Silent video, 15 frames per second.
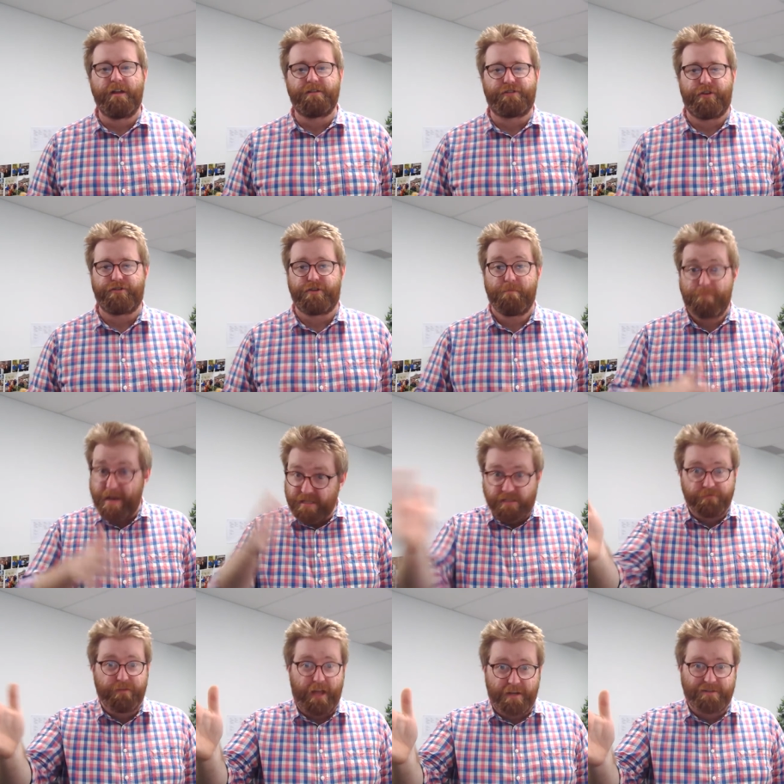So, so best
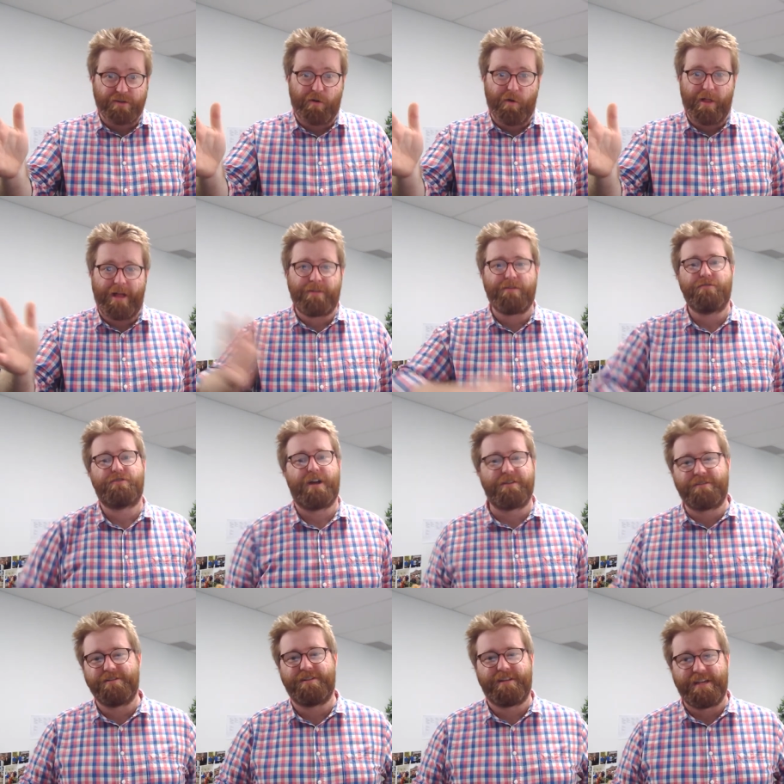of luck to all our new
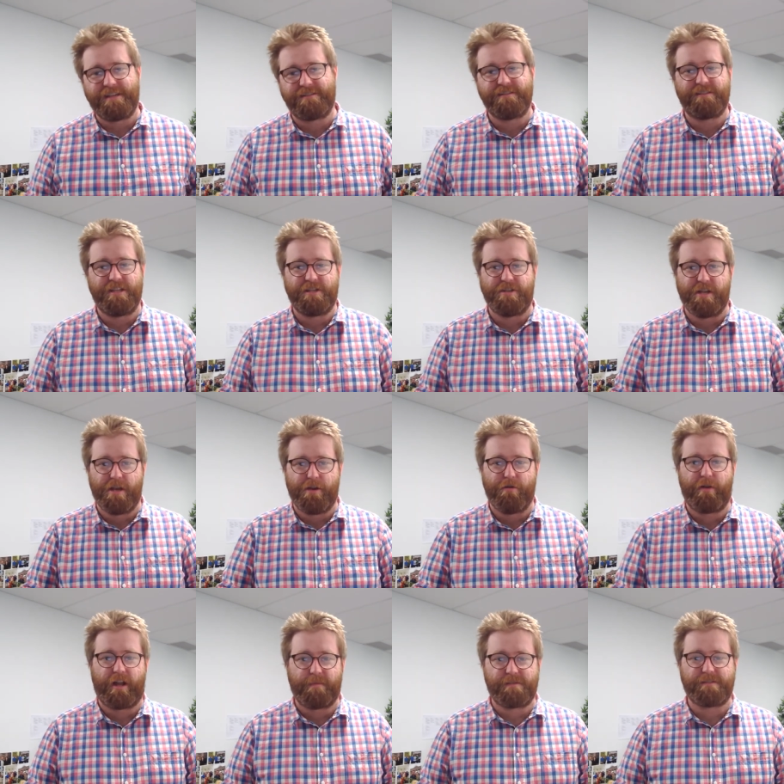judges at Easters this year who
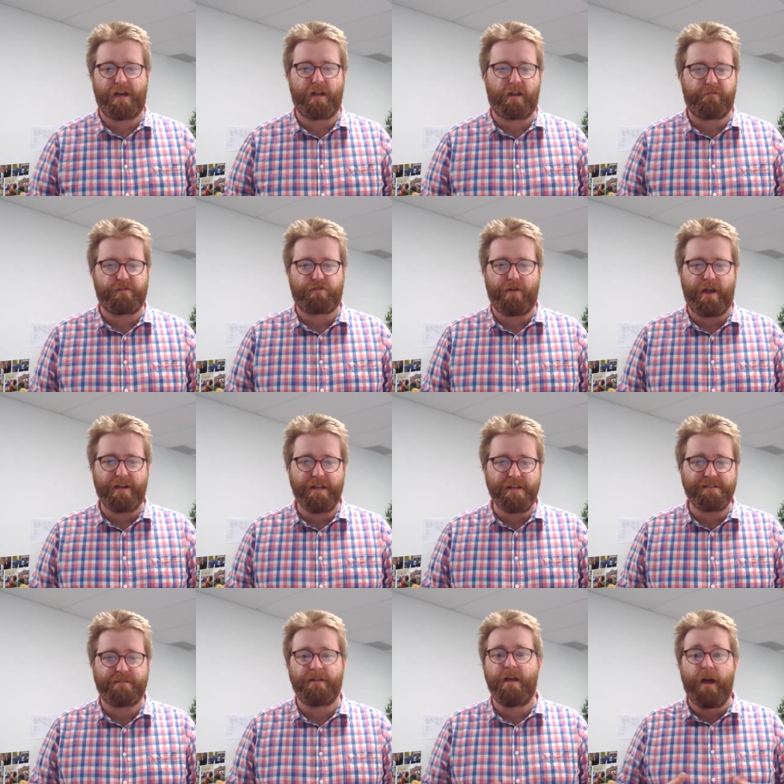are going to be starting off
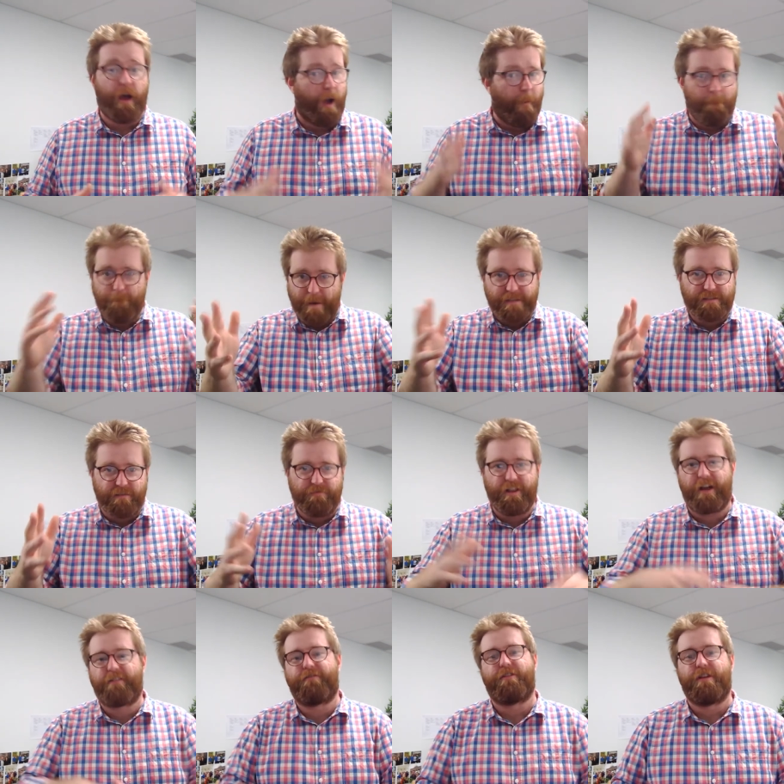trainees, and uh, best of
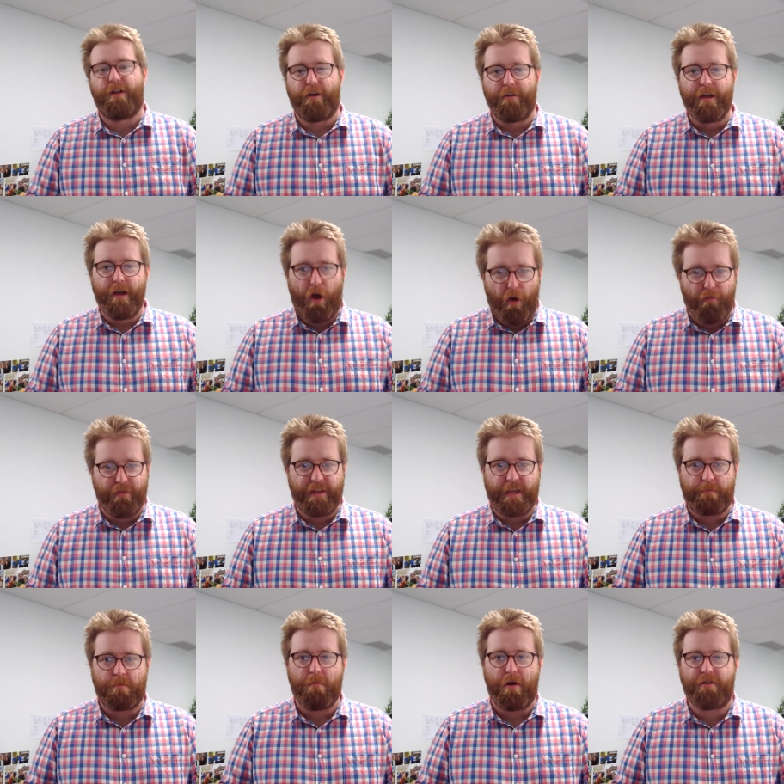luck for you know hopefully
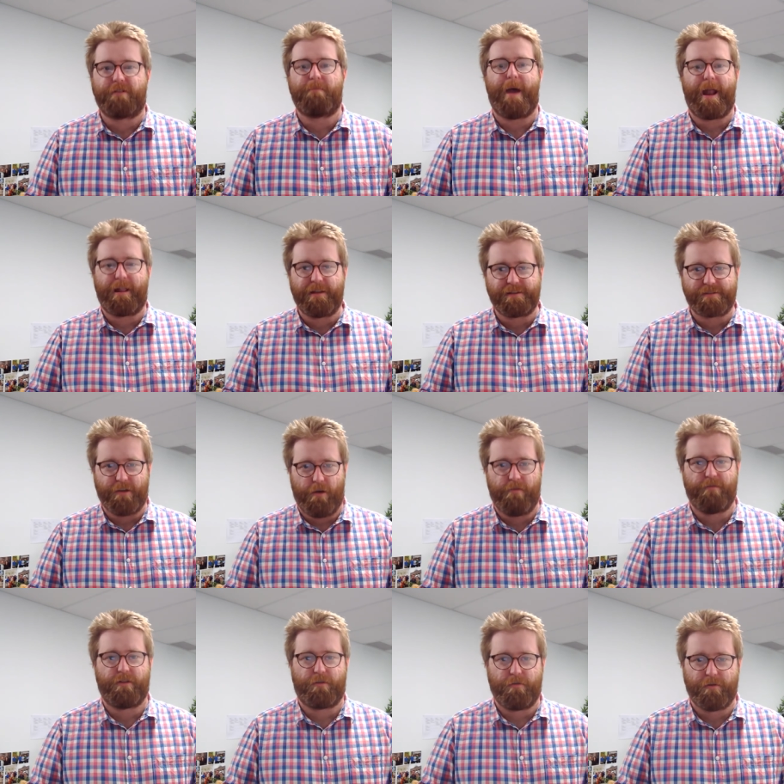being promoted to panelists
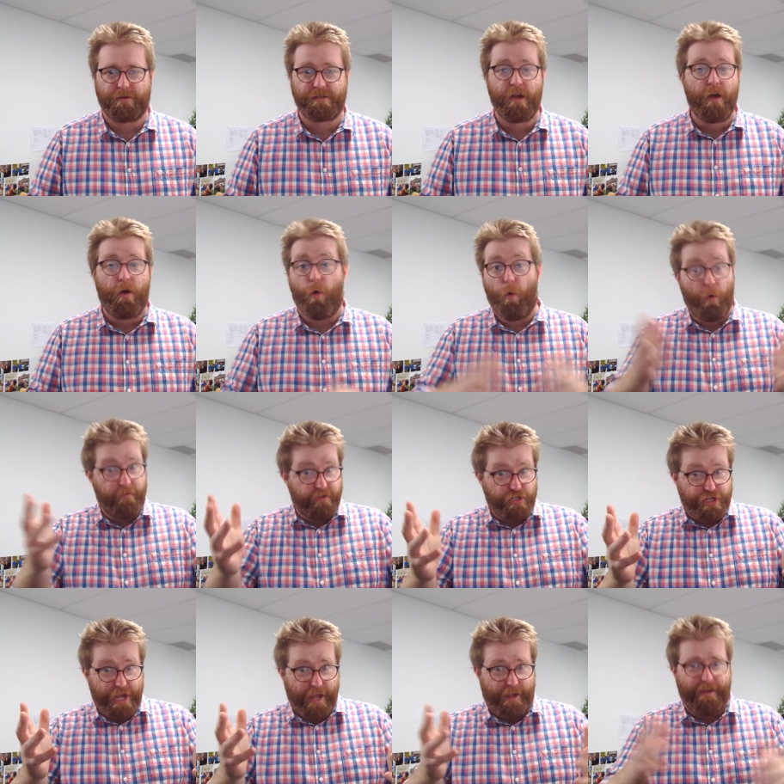over the course or even
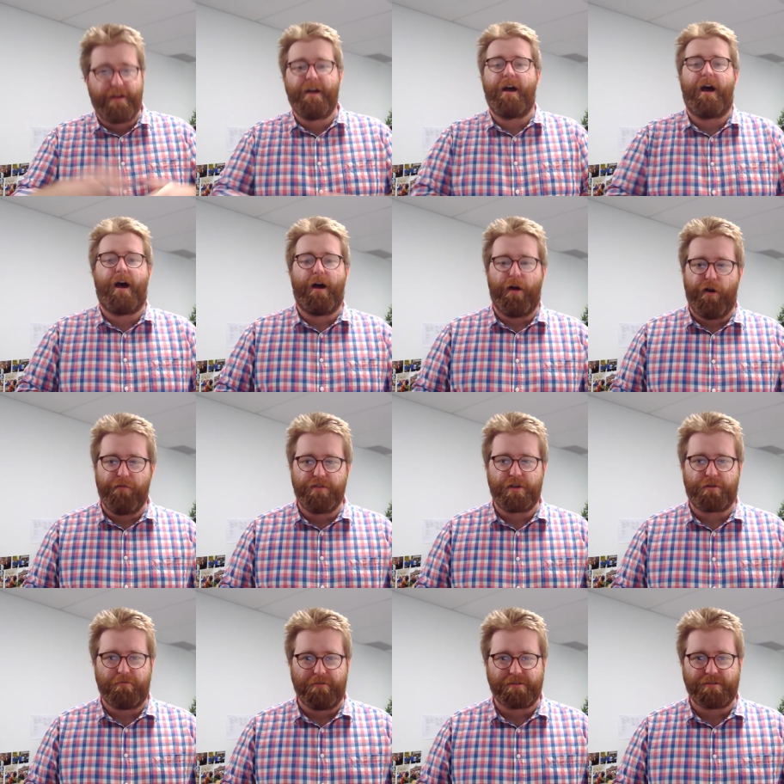chair uh, over the
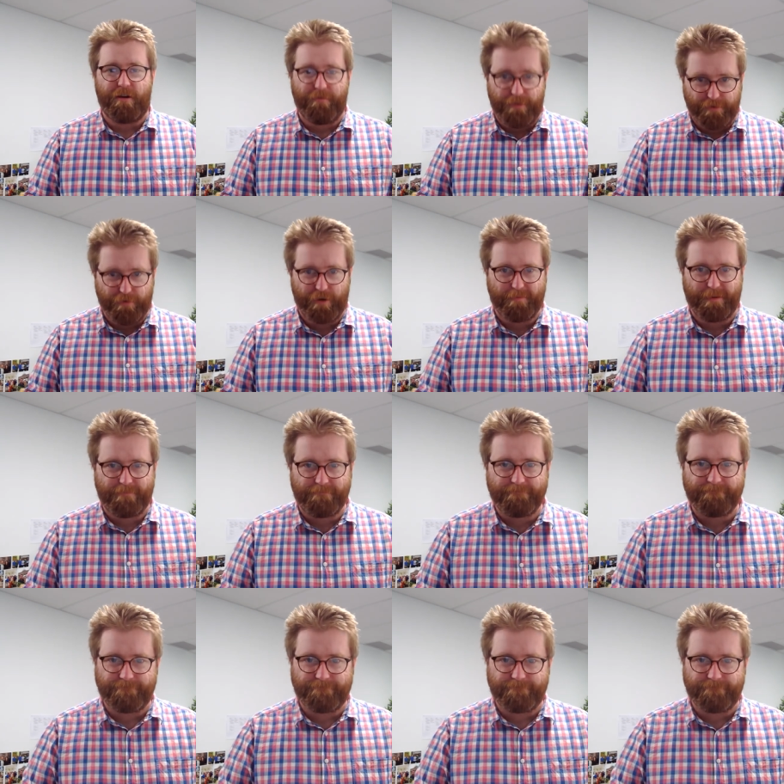course of the tournament.